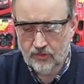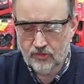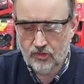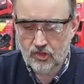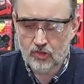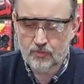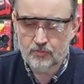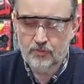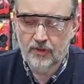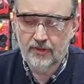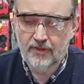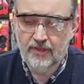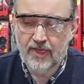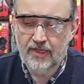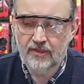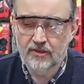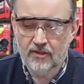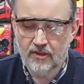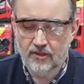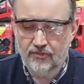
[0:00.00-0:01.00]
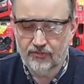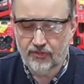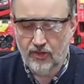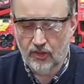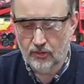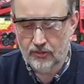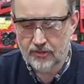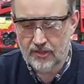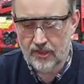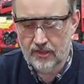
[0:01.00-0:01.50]
Just put the end of the
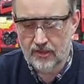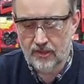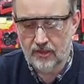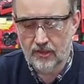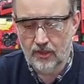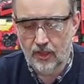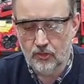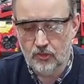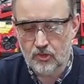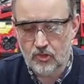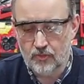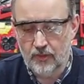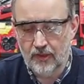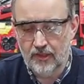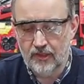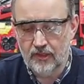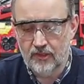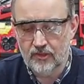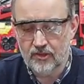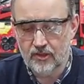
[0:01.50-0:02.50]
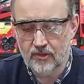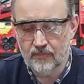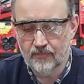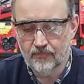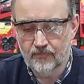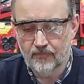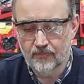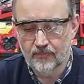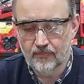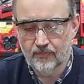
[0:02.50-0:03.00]
felt in at low speed,
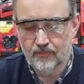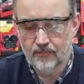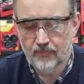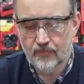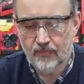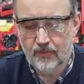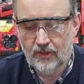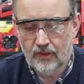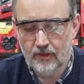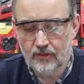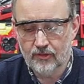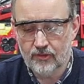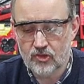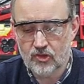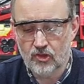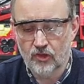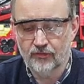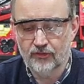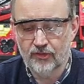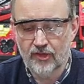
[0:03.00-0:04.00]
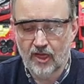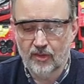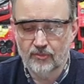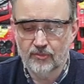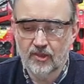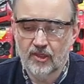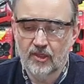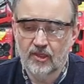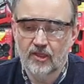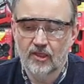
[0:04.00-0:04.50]
it'll soften up
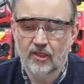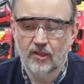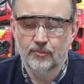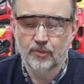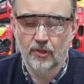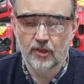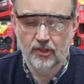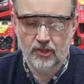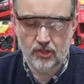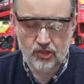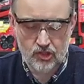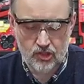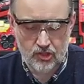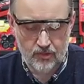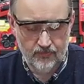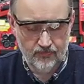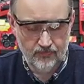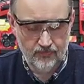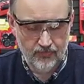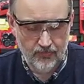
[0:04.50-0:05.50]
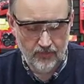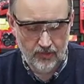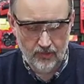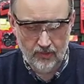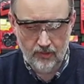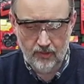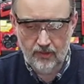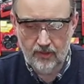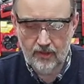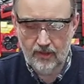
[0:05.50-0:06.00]
the polish,
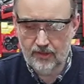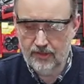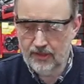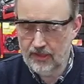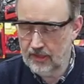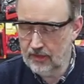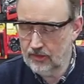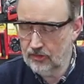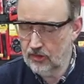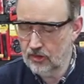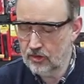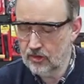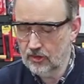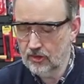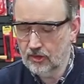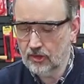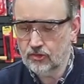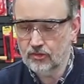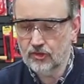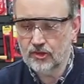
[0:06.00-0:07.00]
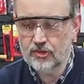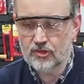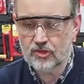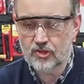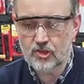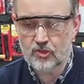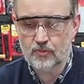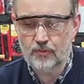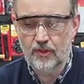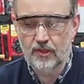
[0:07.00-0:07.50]
and then you can increase
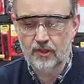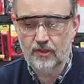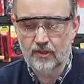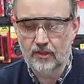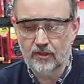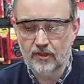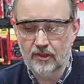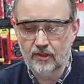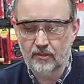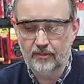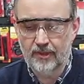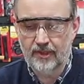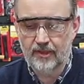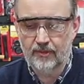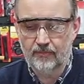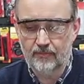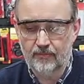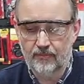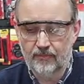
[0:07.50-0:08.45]
the speed a little bit.